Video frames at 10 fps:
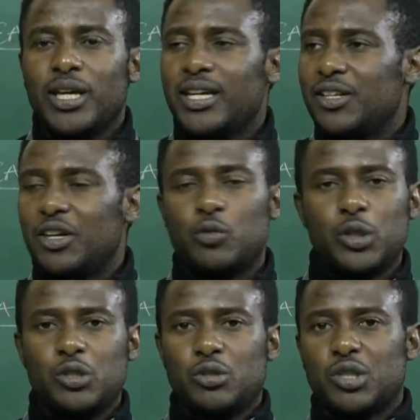He don't
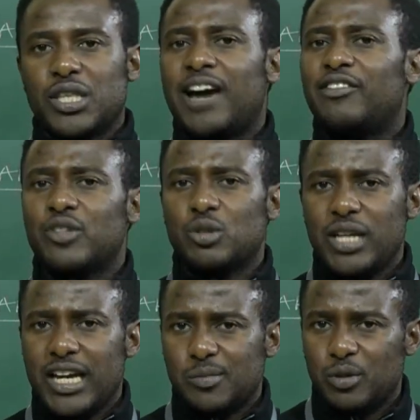want you to starve, so
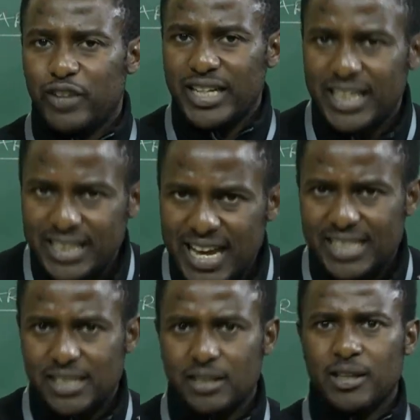He has provided
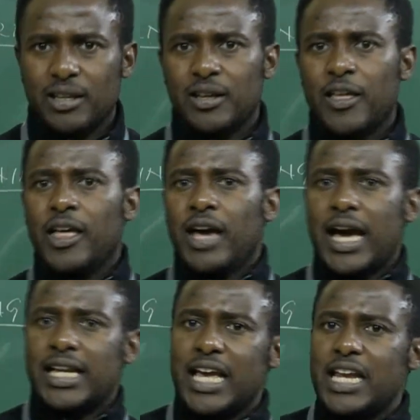that.
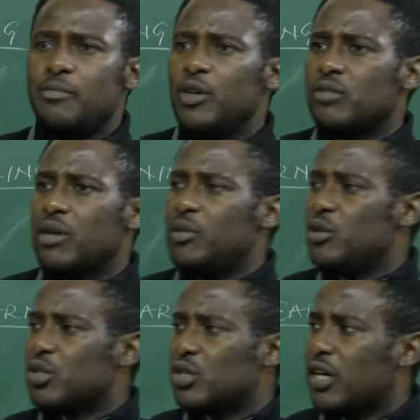And then in between, maybe
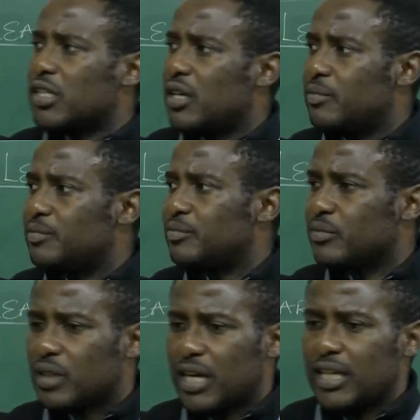you saw
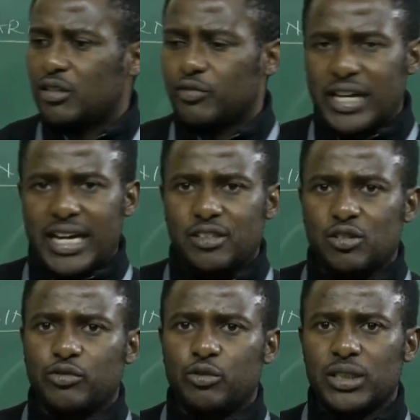some kind of
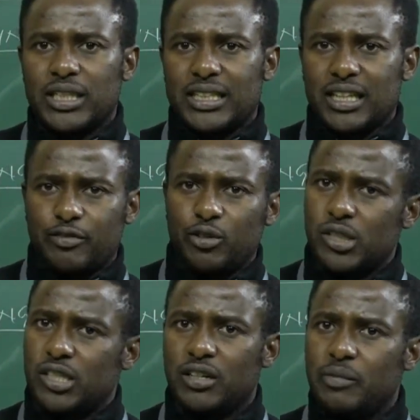cans of water that are
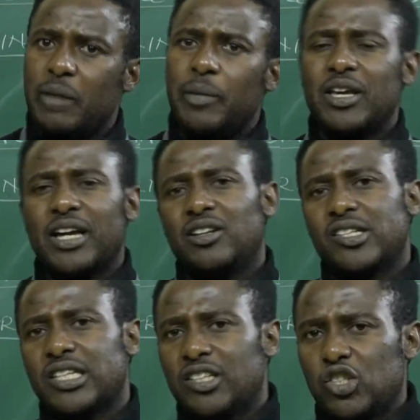floating. Remember, you are
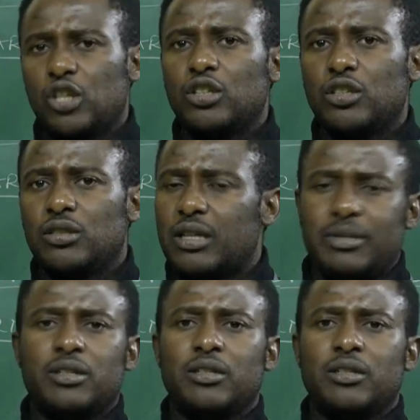lost in the jungle.